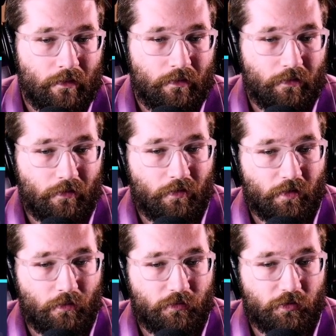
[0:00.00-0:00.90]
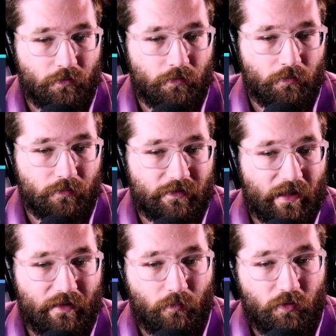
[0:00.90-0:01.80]
You're going to go to
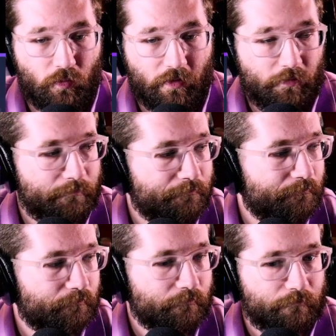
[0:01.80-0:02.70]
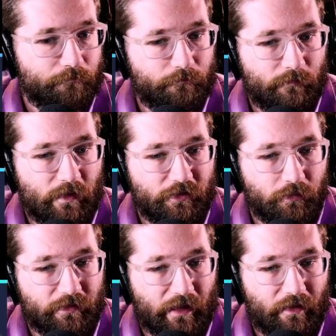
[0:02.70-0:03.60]
sign in with Twitter.
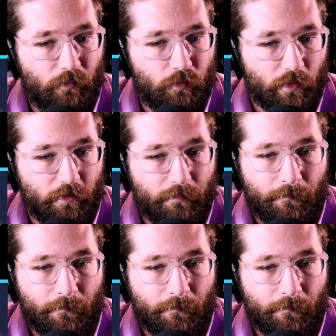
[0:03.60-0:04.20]
So sign in with Twitter.